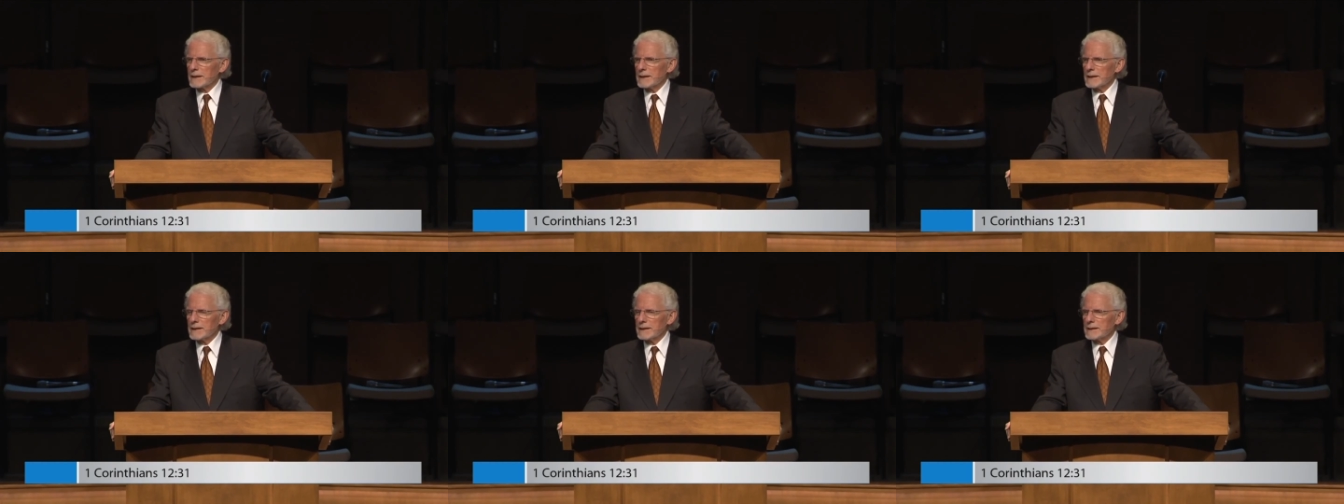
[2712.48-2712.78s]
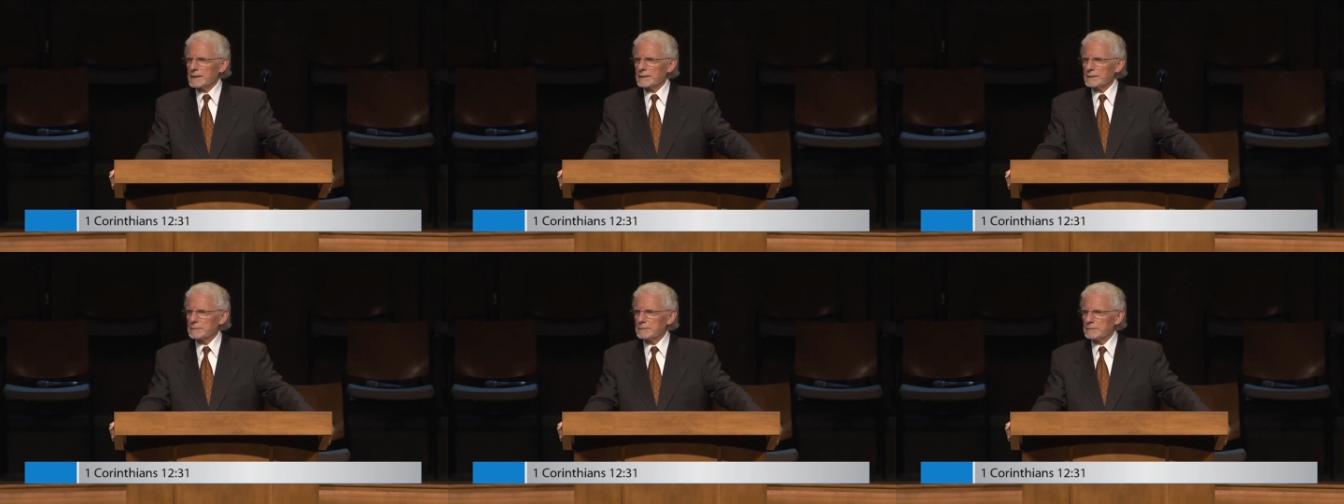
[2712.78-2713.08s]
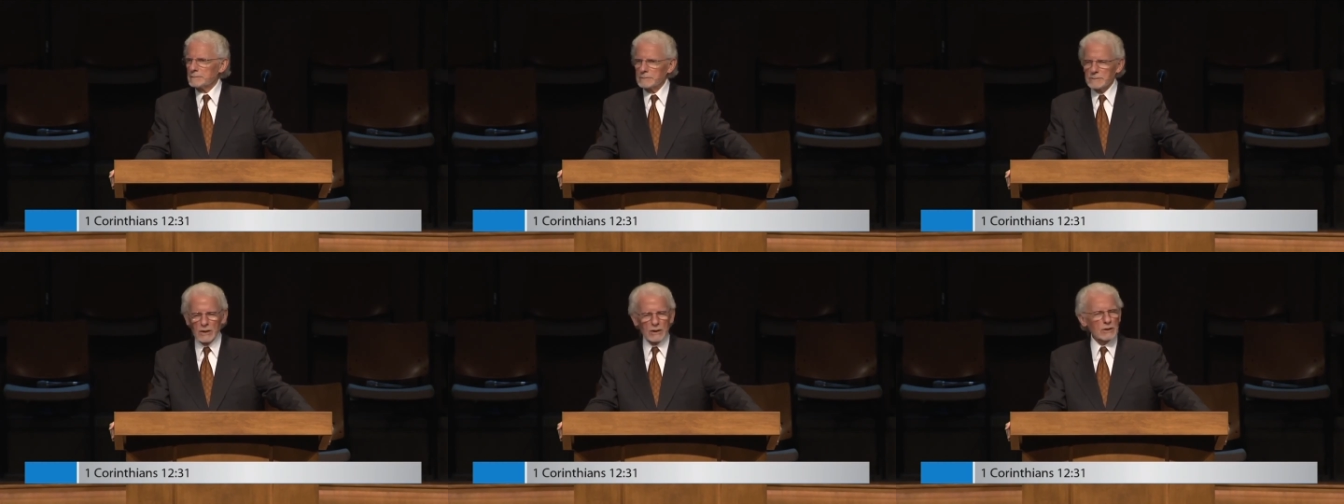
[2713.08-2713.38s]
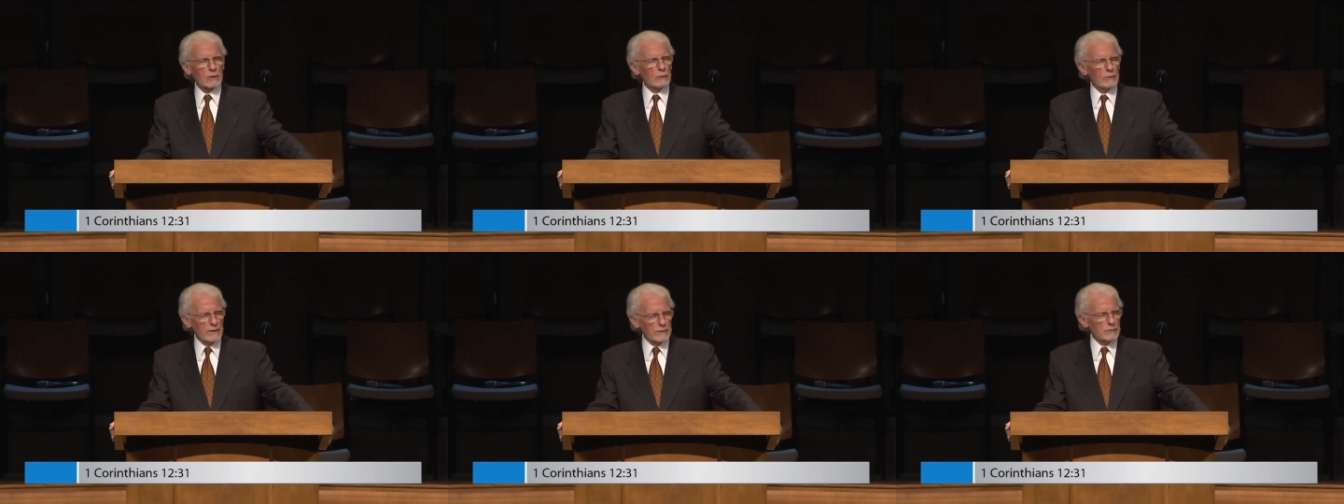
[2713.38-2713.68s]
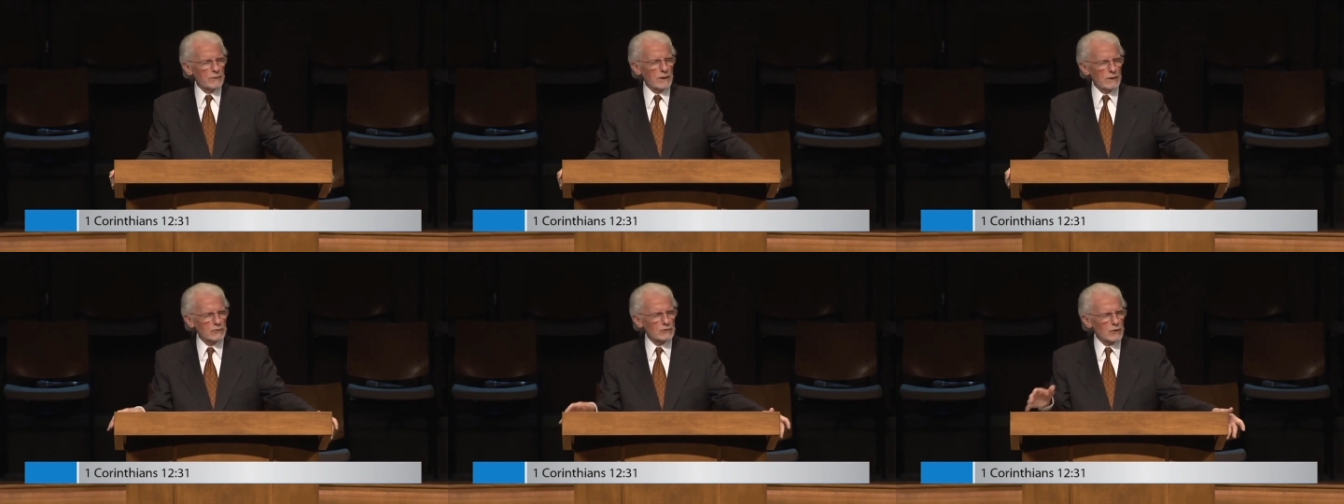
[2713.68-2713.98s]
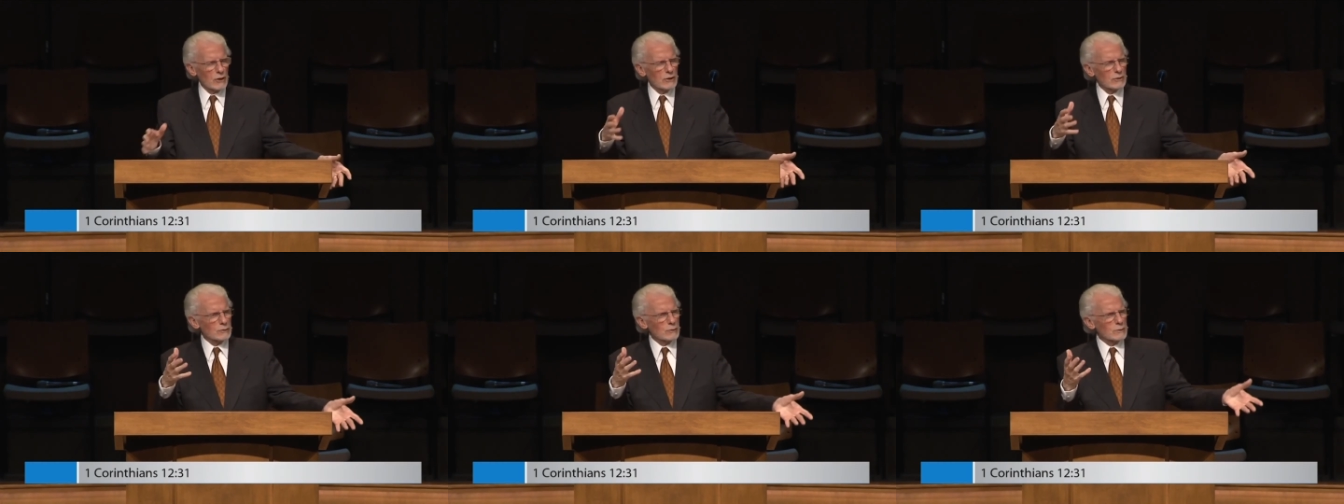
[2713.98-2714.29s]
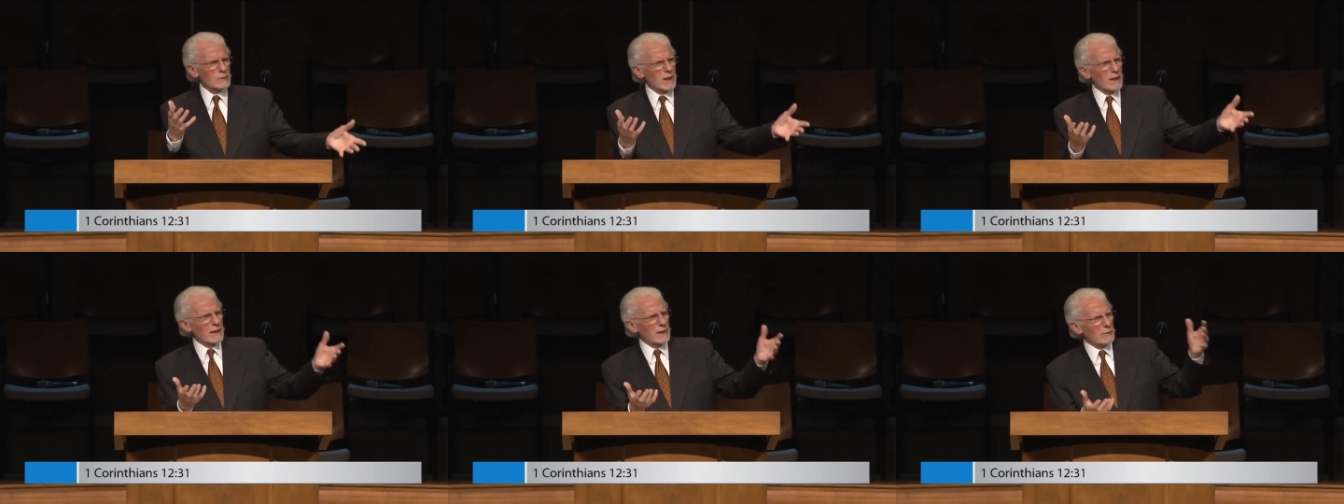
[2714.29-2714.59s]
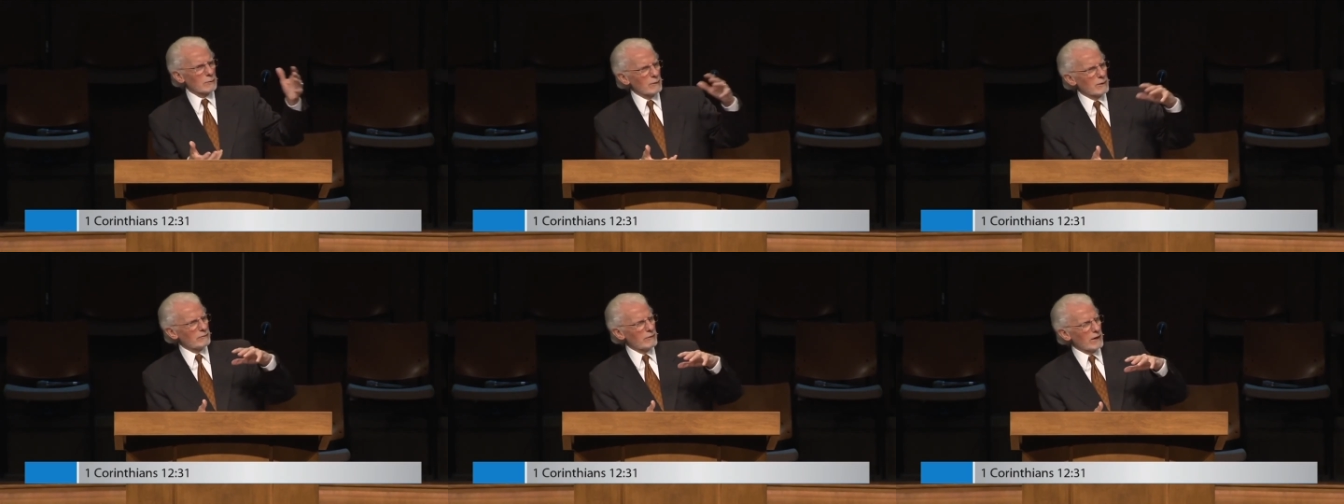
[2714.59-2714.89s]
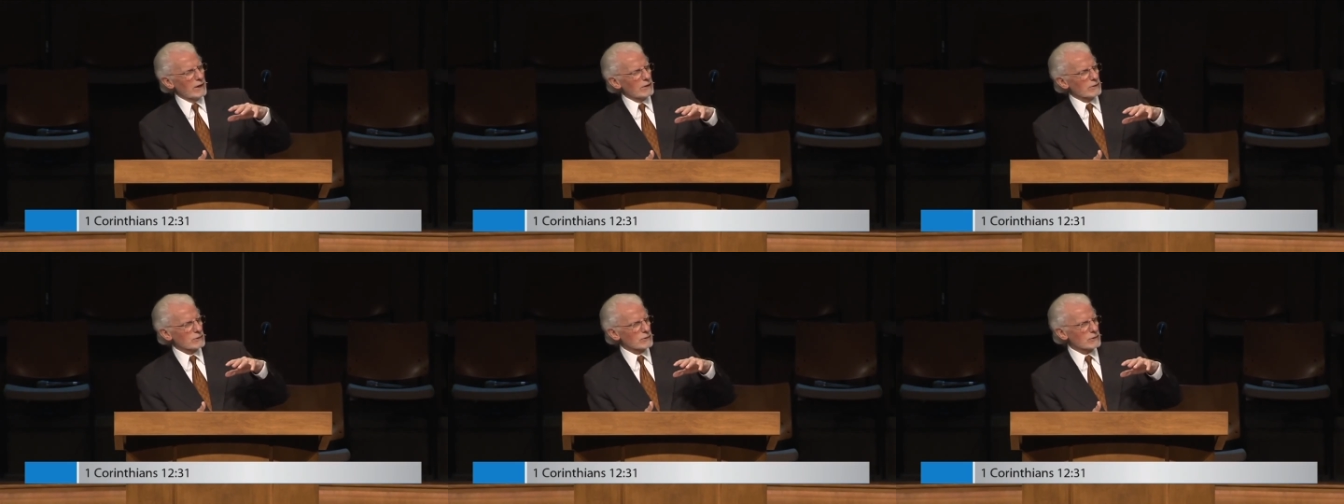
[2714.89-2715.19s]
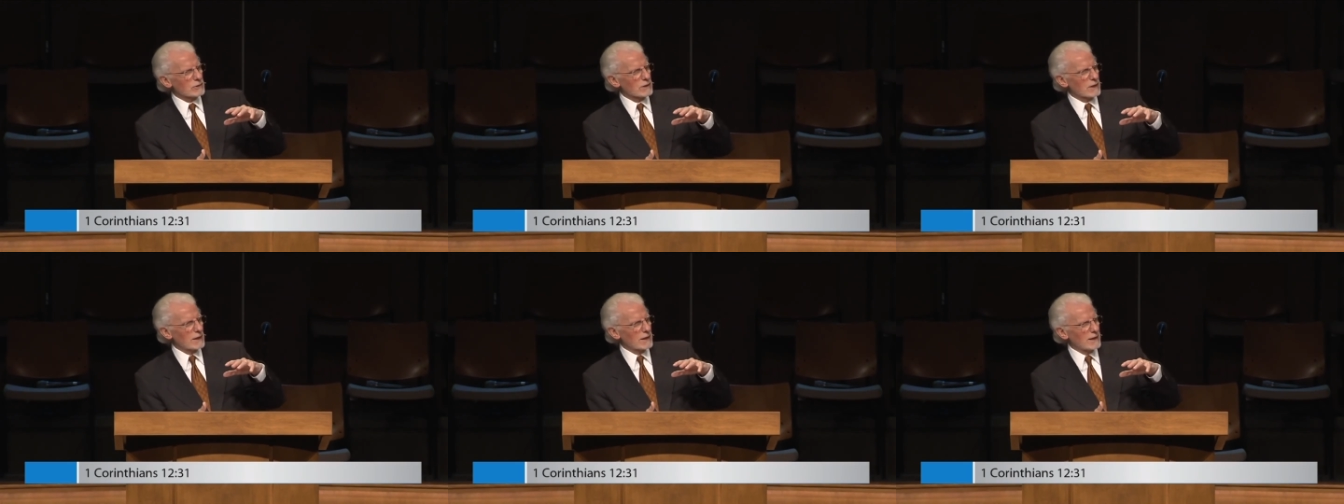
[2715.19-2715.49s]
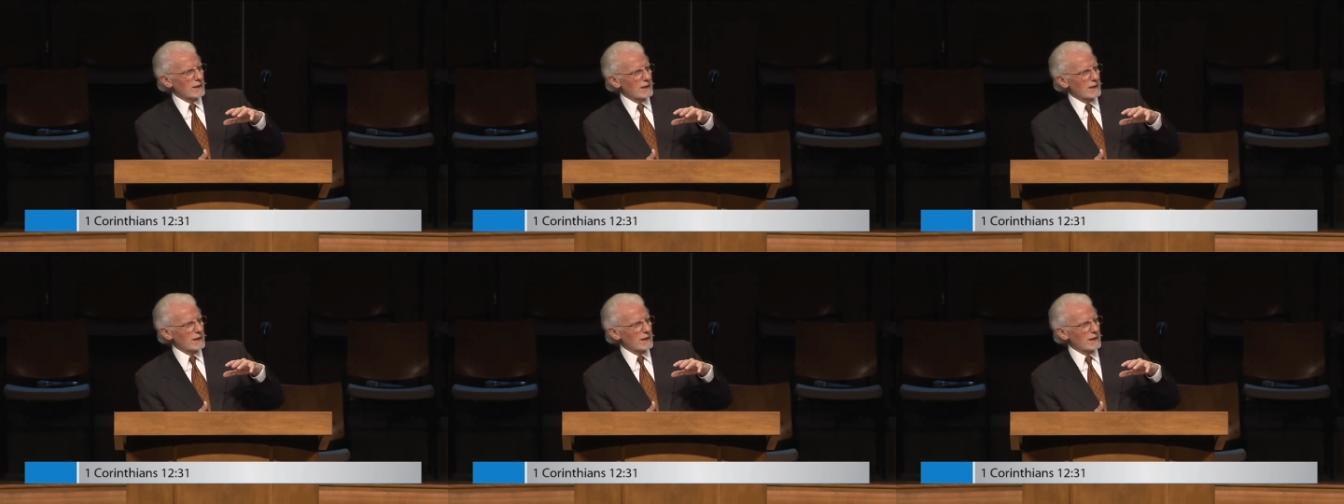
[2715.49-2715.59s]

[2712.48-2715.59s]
Um, the Corinthian church was getting reversed.